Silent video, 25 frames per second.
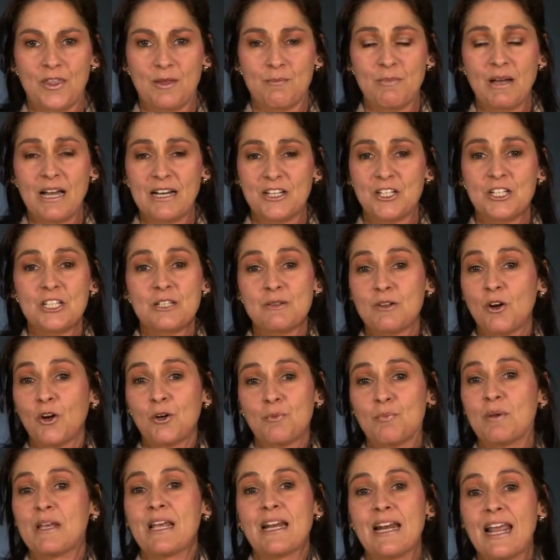There might just
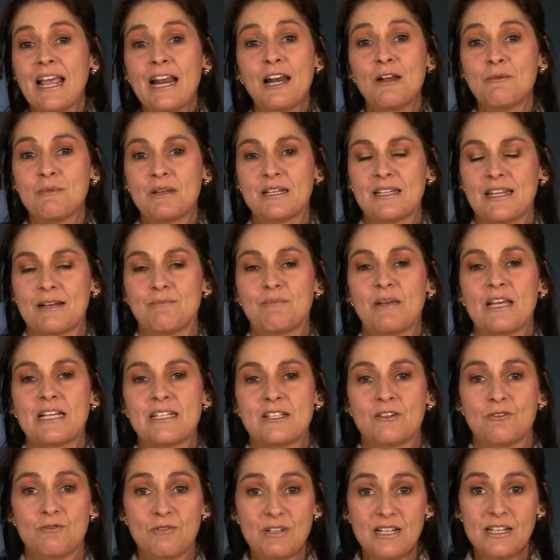not be an element that
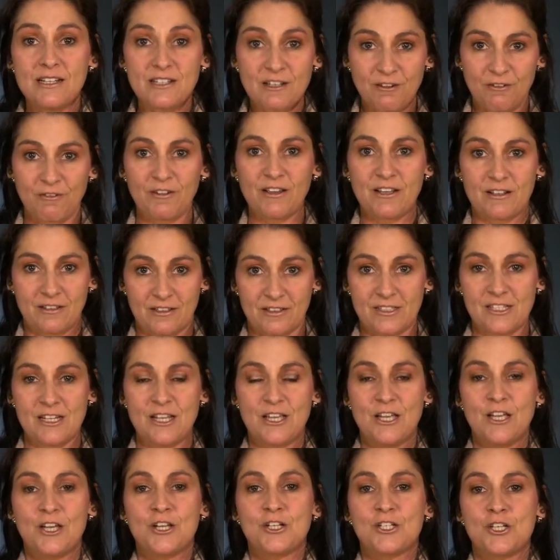makes it really difficult
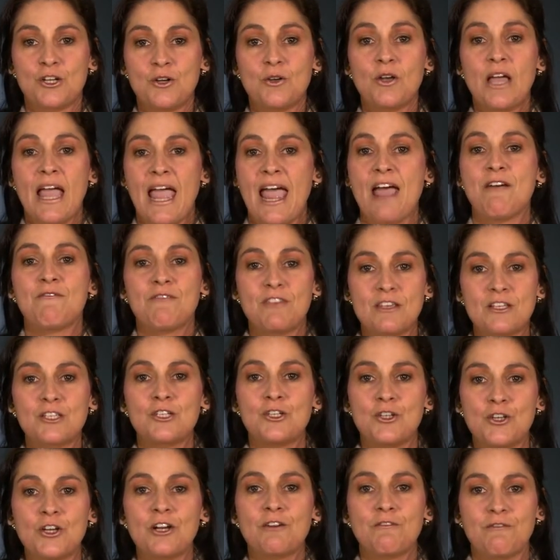to have
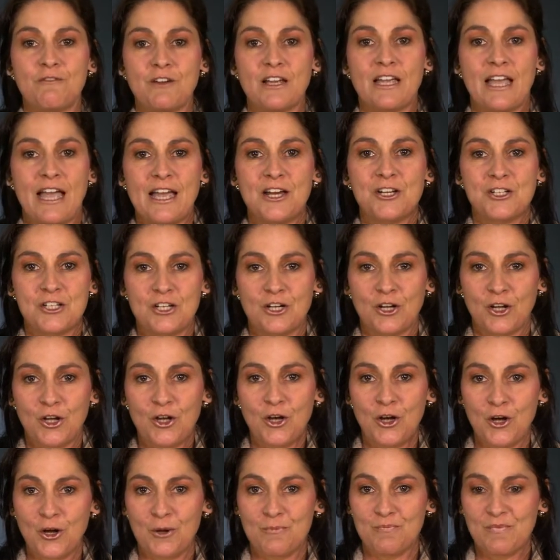this unification
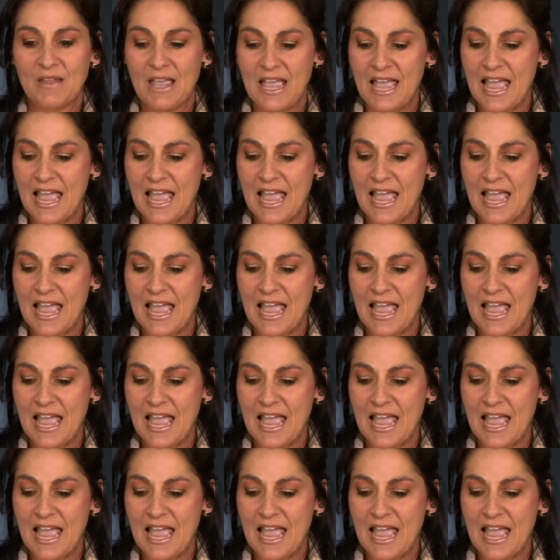occur.